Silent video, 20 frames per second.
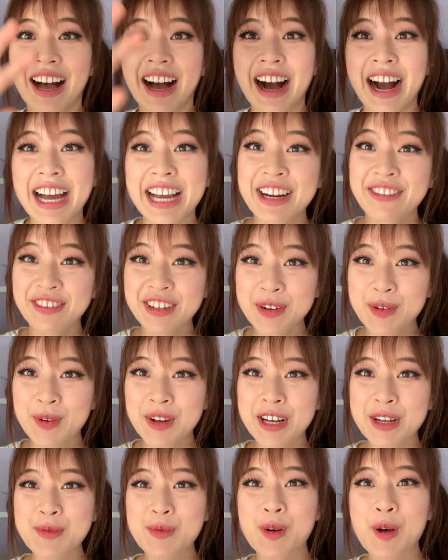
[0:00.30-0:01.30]
Hi
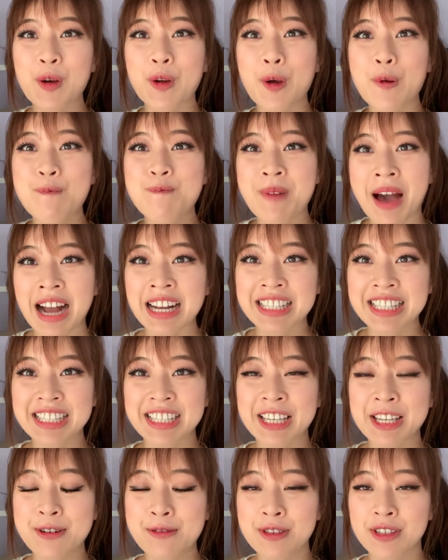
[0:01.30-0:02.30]
everyone, welcome back to
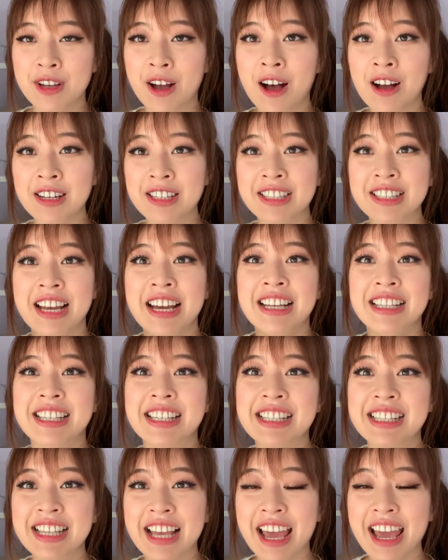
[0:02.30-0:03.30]
KeoTalks.
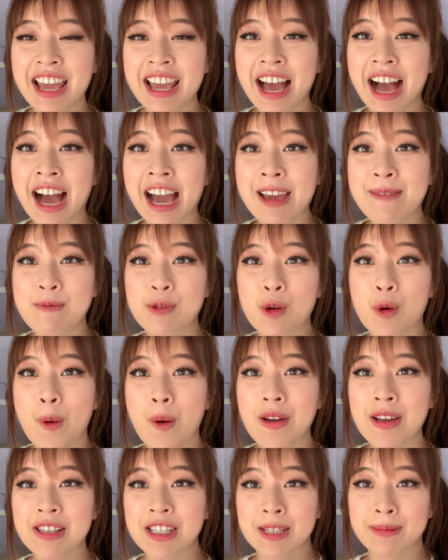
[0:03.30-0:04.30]
Today I'm
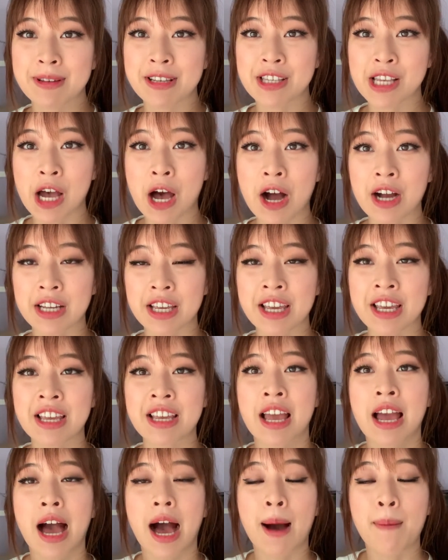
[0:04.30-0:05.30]
going to be
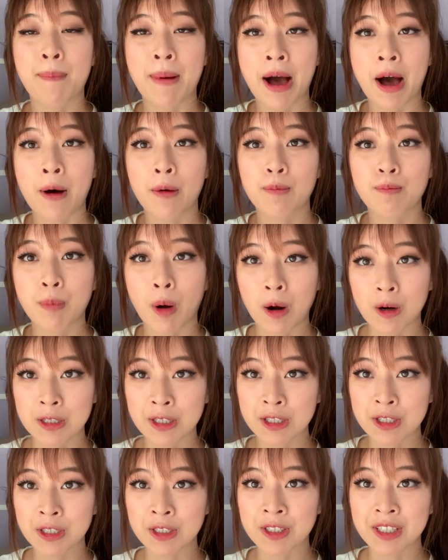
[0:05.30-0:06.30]
talking about
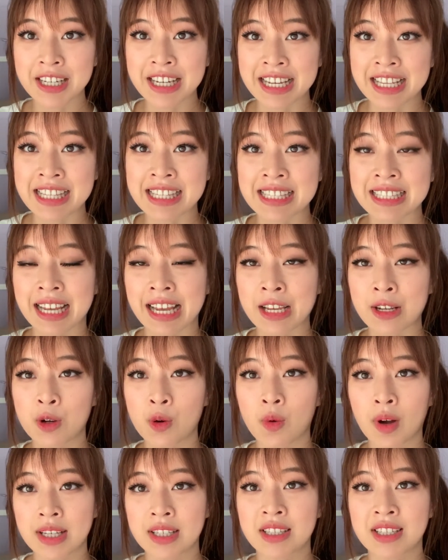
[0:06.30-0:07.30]
personal insight
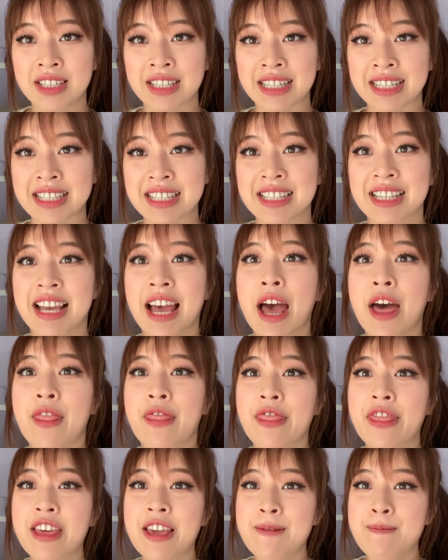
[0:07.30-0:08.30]
questions,
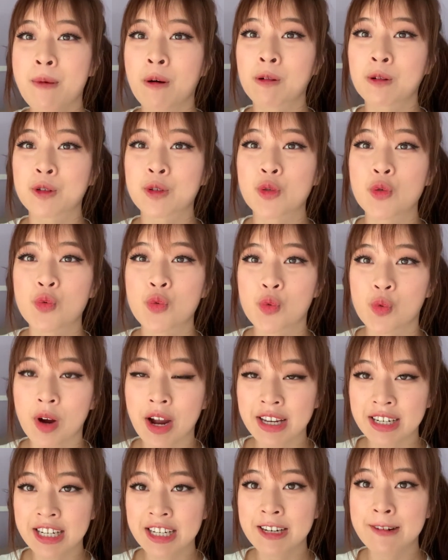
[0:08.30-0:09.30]
the most
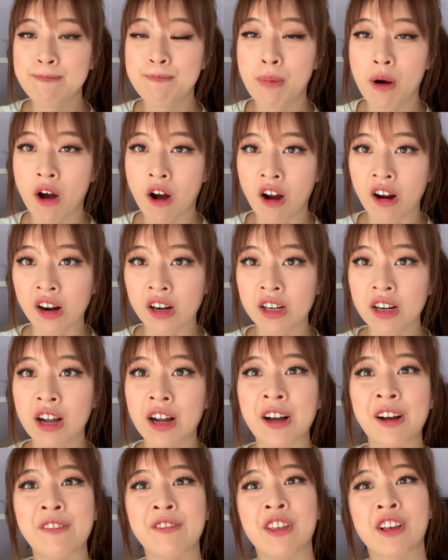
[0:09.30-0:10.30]
dreaded part
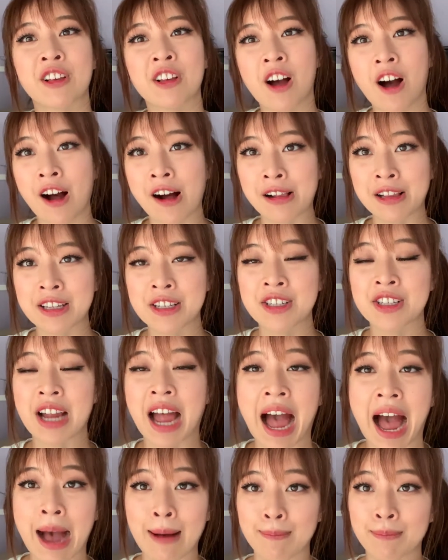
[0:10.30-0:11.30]
of the college
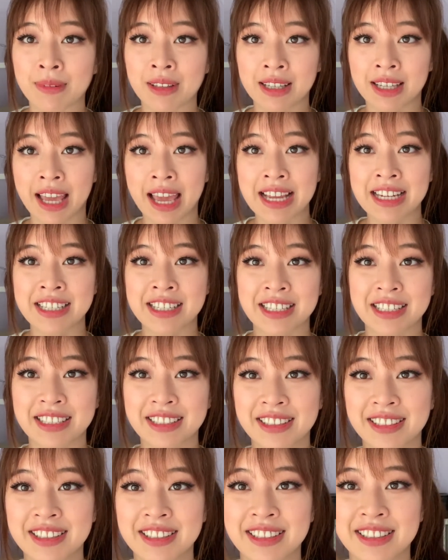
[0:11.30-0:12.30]

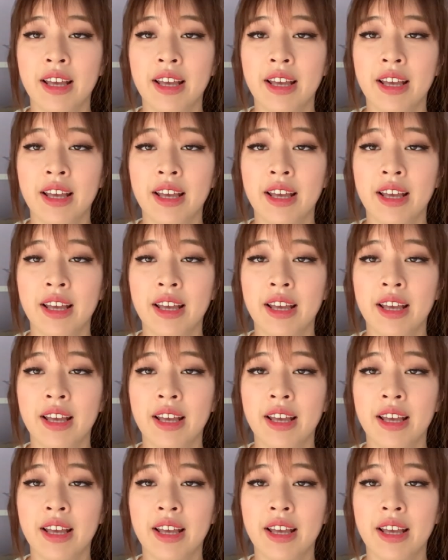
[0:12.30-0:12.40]
applications.